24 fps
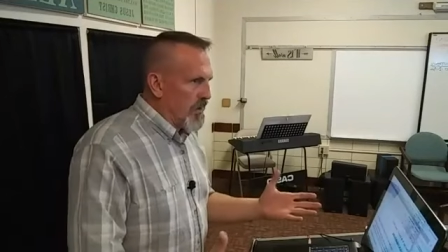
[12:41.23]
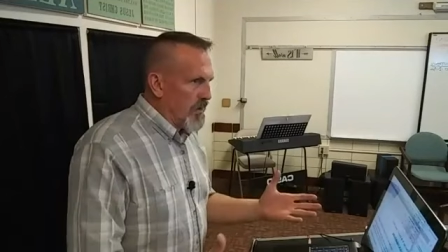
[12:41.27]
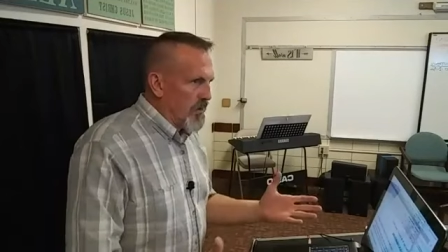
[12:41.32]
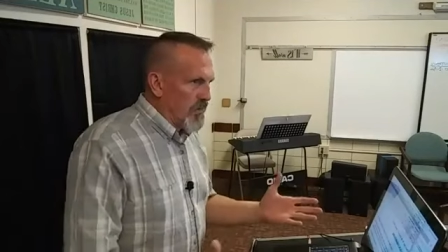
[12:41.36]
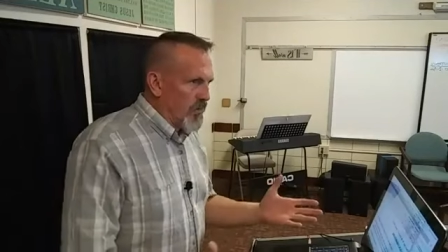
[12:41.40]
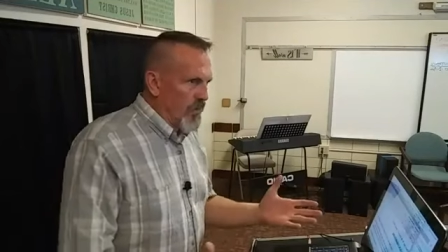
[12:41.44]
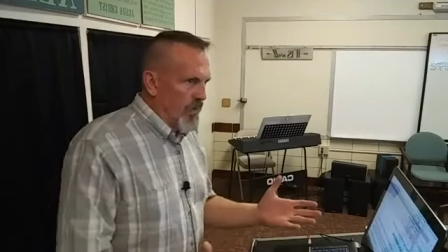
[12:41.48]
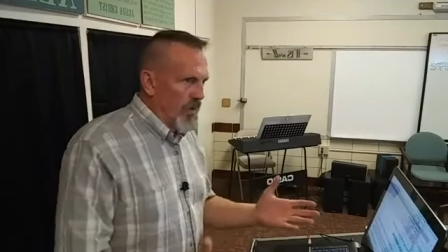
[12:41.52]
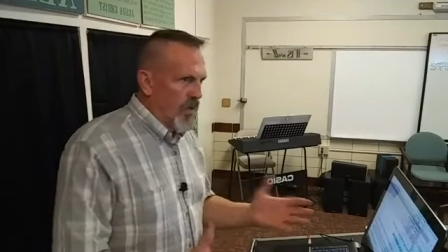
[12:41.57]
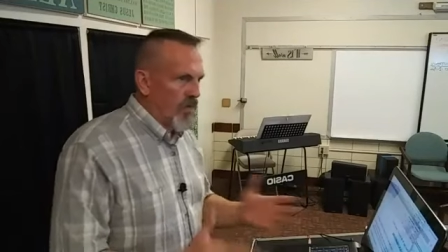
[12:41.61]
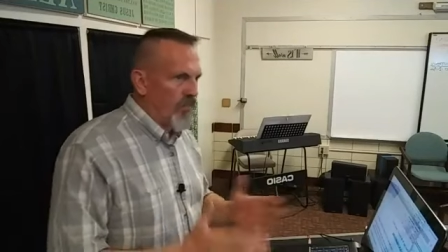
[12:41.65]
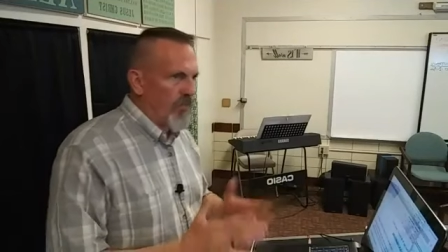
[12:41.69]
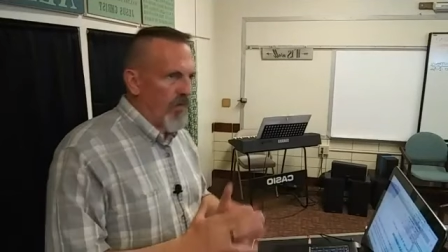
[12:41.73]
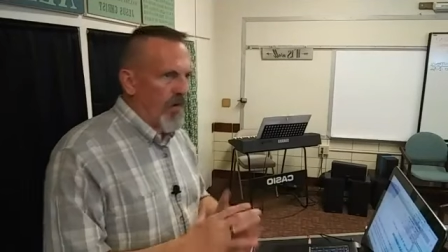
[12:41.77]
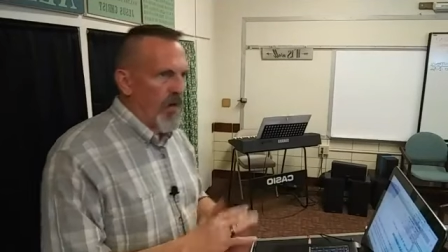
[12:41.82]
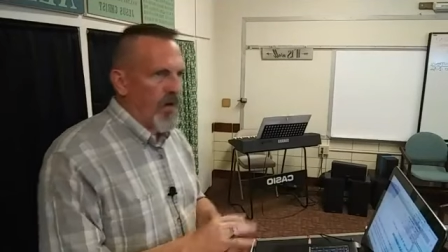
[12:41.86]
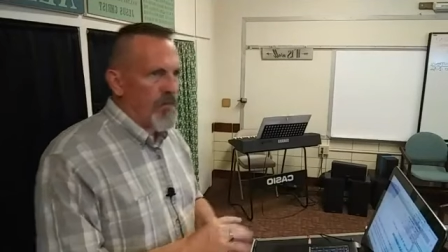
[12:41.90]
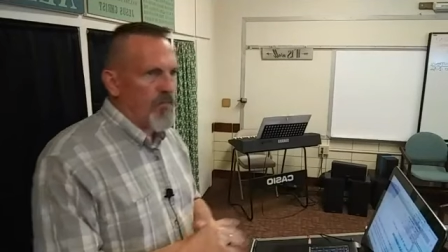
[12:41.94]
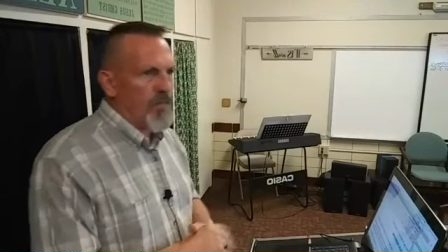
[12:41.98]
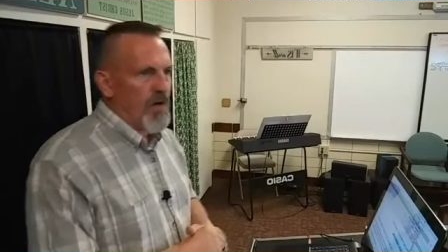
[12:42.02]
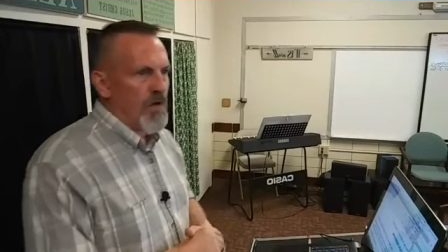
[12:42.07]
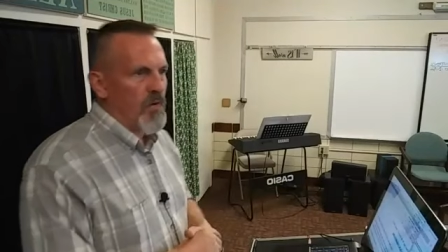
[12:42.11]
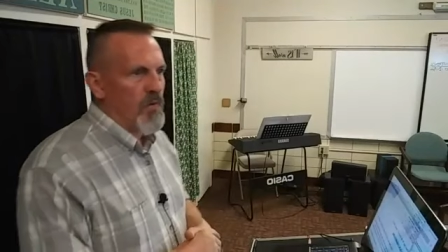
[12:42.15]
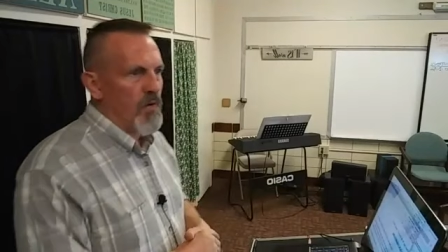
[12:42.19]
were
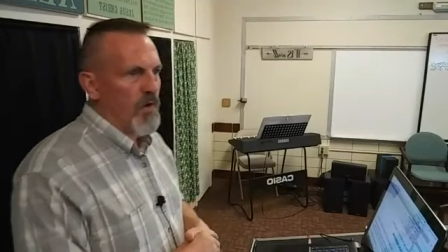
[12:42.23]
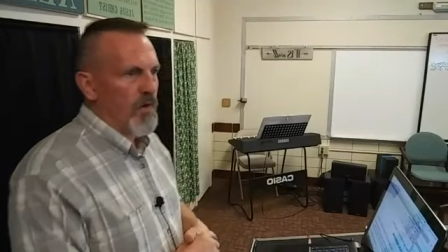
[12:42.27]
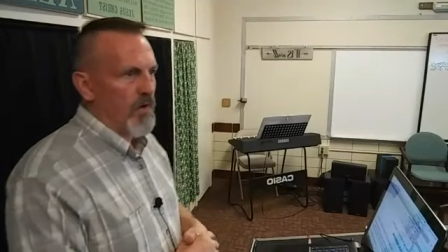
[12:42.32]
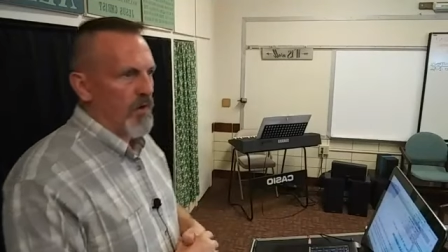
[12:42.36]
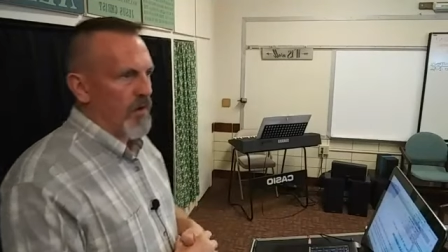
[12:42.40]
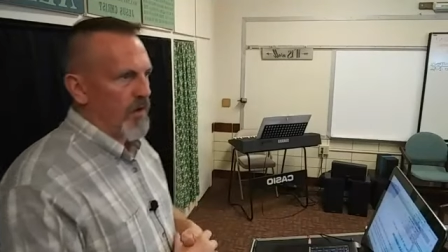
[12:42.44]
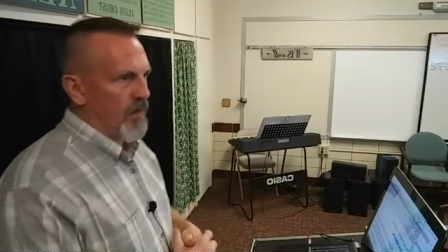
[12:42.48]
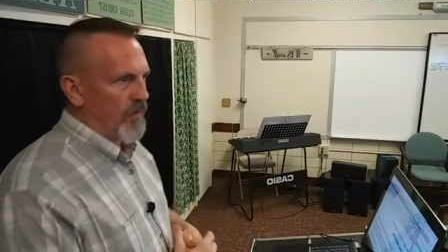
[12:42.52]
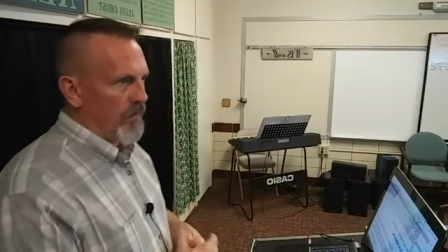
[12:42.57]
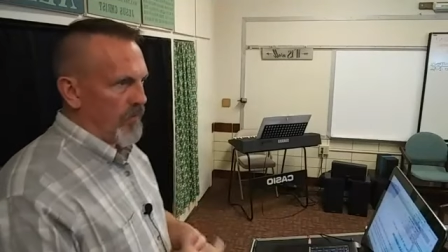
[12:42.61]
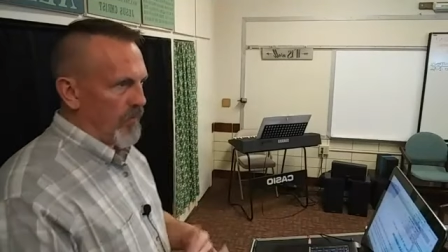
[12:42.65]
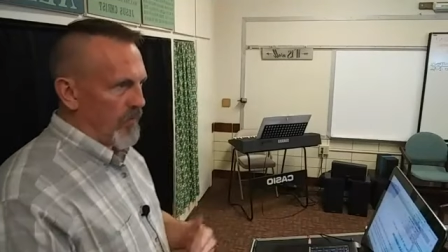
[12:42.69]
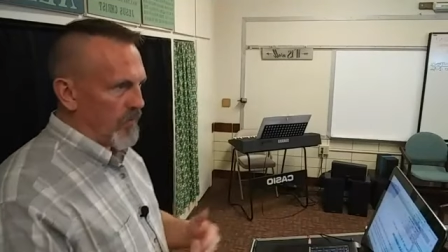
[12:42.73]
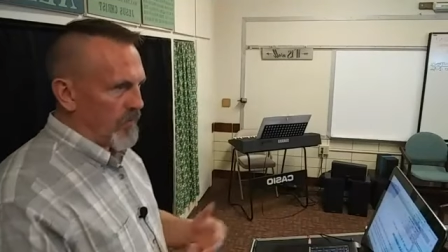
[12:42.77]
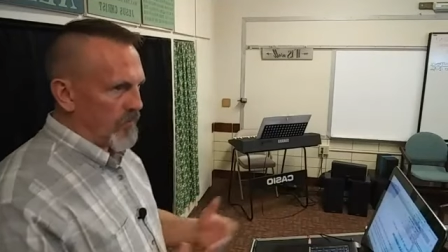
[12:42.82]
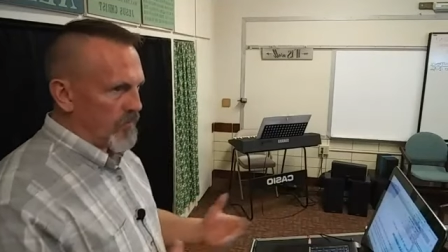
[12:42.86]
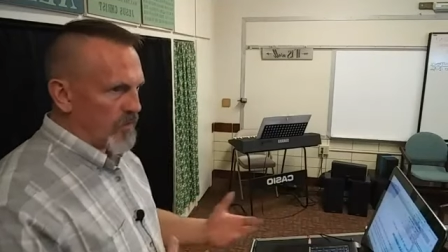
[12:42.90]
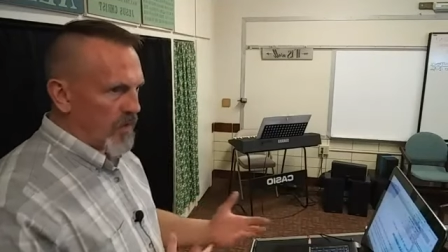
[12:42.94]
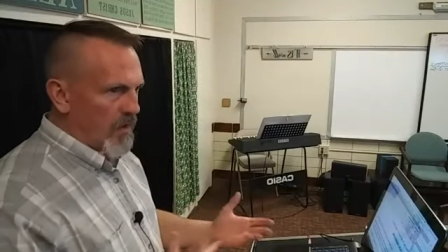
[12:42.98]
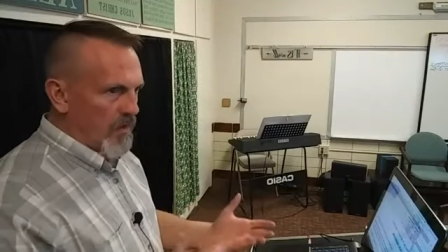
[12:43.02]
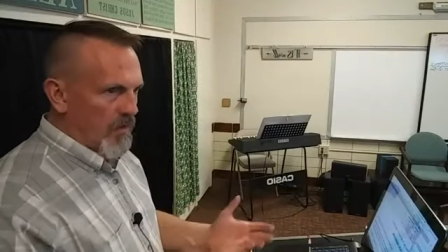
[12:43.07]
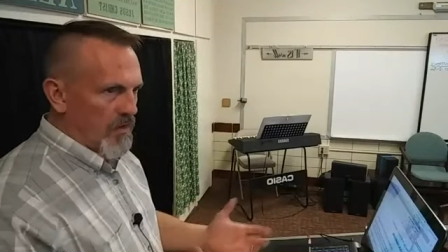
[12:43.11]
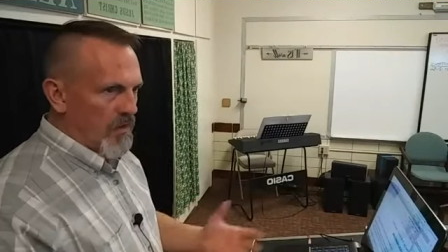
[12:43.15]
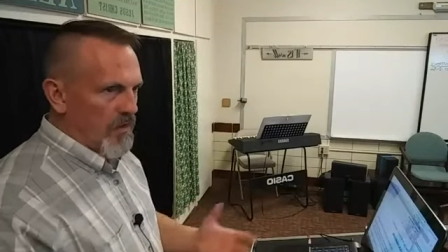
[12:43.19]
edified by one another and
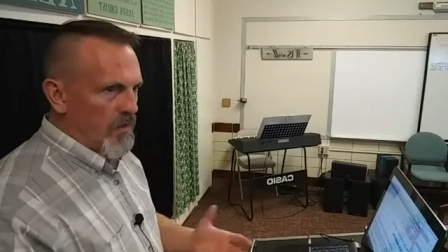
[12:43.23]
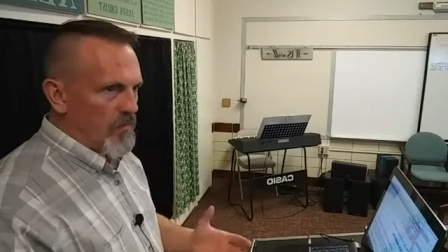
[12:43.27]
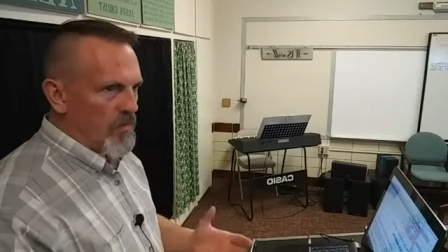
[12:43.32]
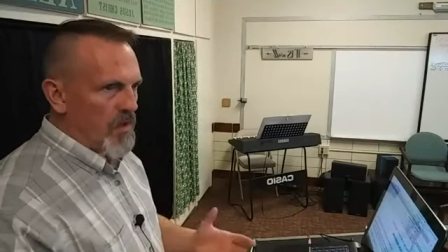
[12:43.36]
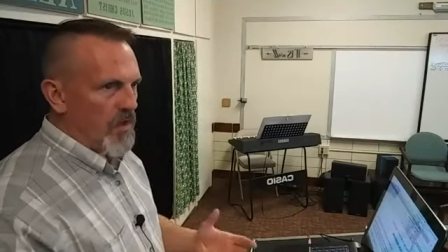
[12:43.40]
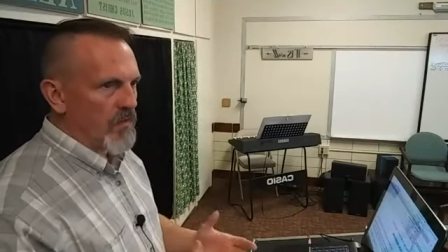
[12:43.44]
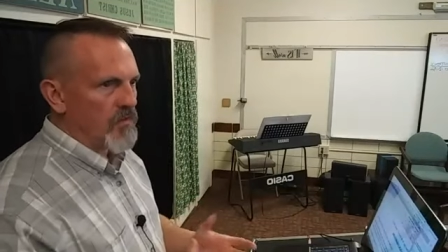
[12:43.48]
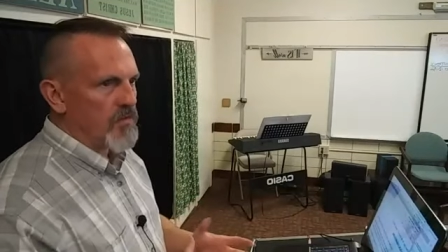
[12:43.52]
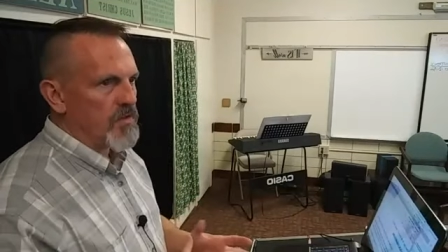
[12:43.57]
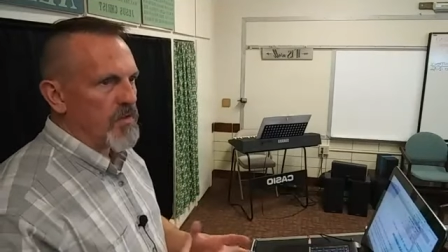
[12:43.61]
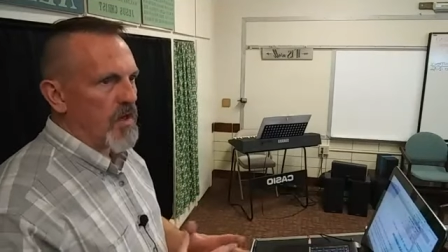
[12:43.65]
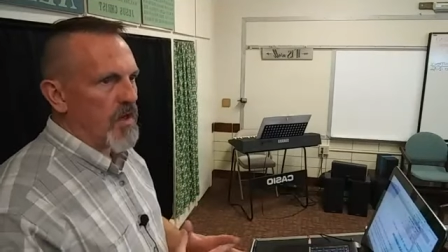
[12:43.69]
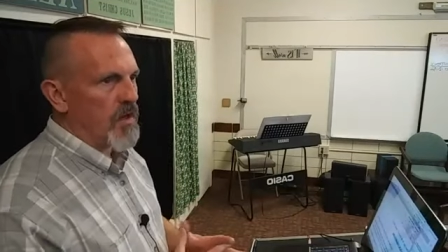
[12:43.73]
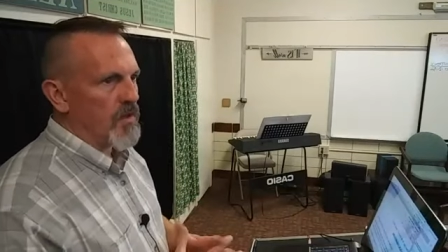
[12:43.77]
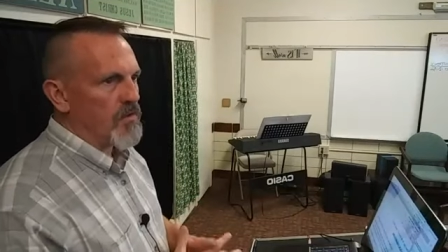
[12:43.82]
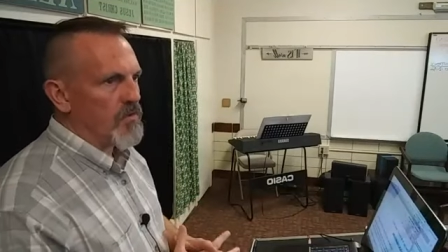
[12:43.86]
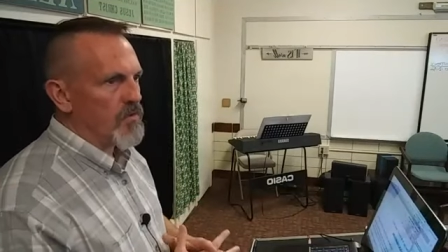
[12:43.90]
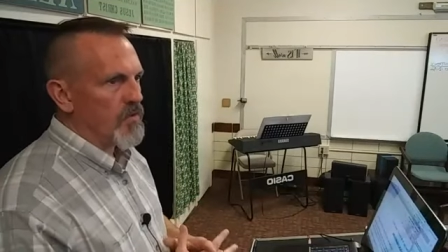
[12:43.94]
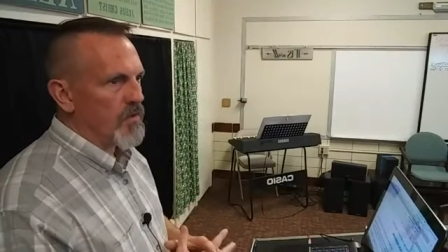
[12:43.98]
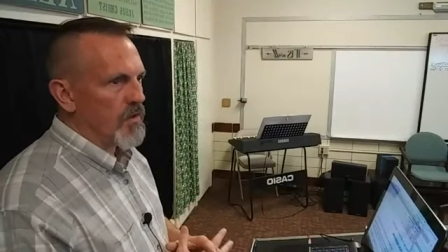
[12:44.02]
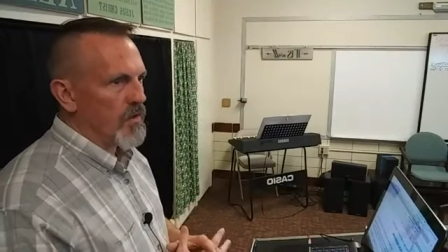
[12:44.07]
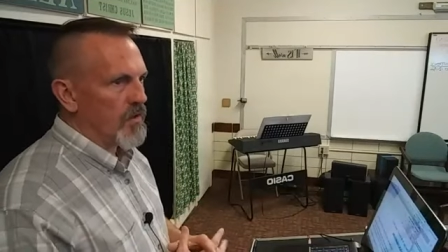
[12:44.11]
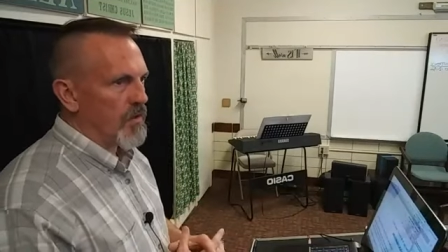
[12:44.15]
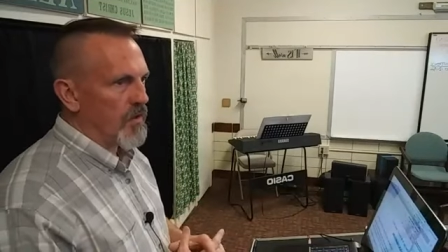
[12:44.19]
talking about
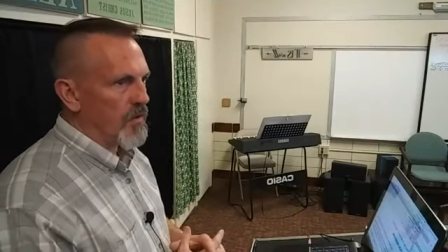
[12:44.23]
doctrine,